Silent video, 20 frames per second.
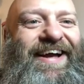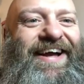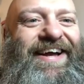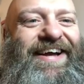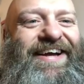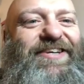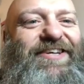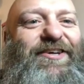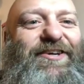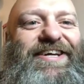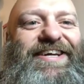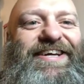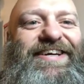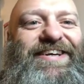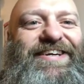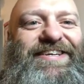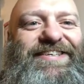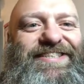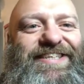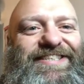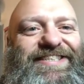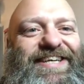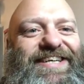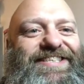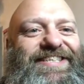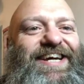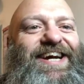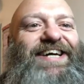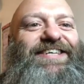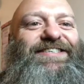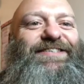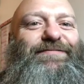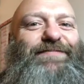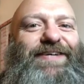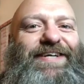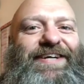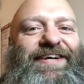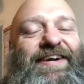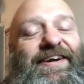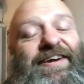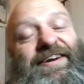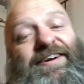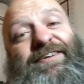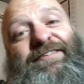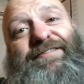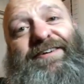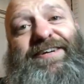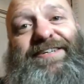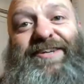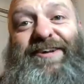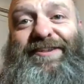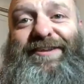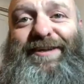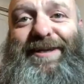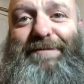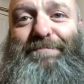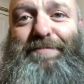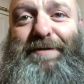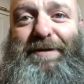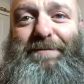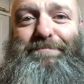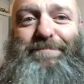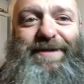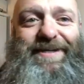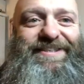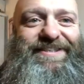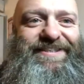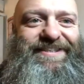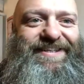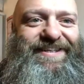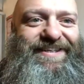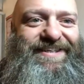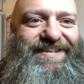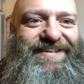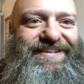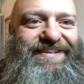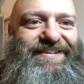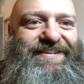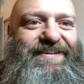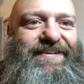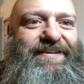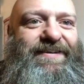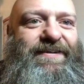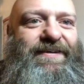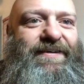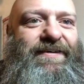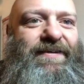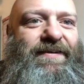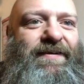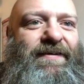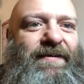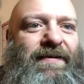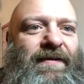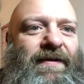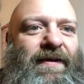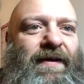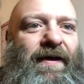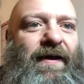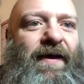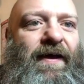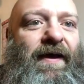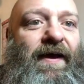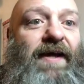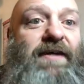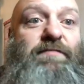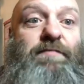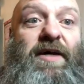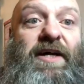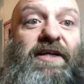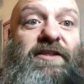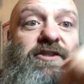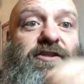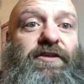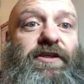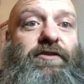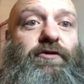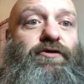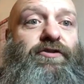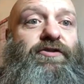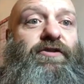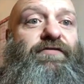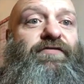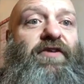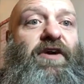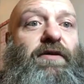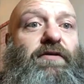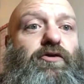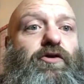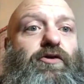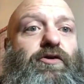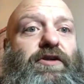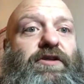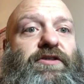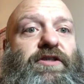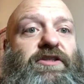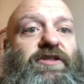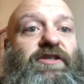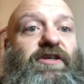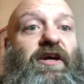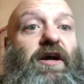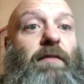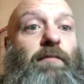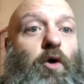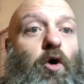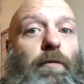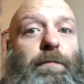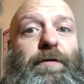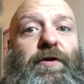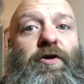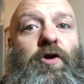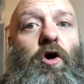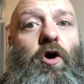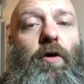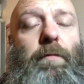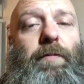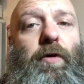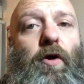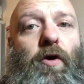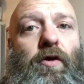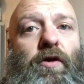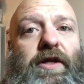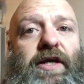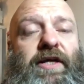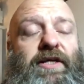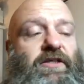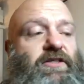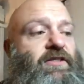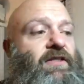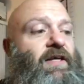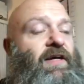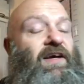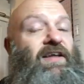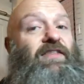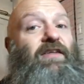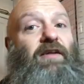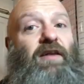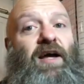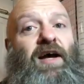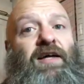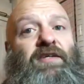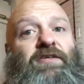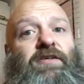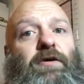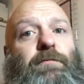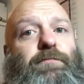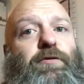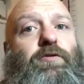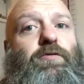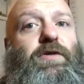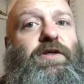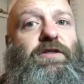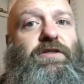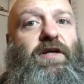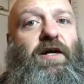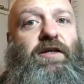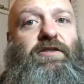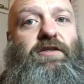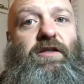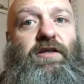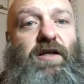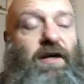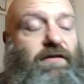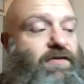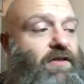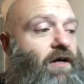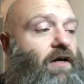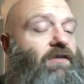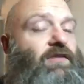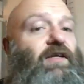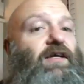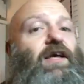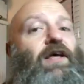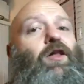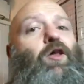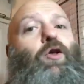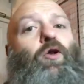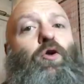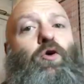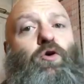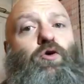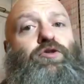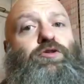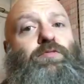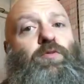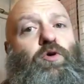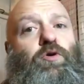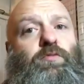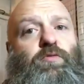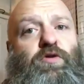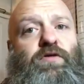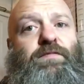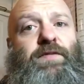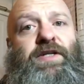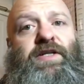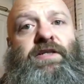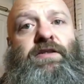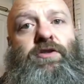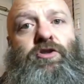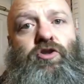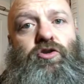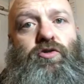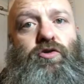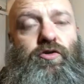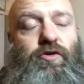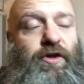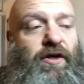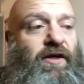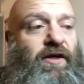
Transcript: You're here because I said you had to be. Nothing like peer pressure, eh? Is my injury going to affect touring this year? I'm hoping not, Paul. It's the last couple of weeks, actually, I've started to get loads more movement in the shoulder.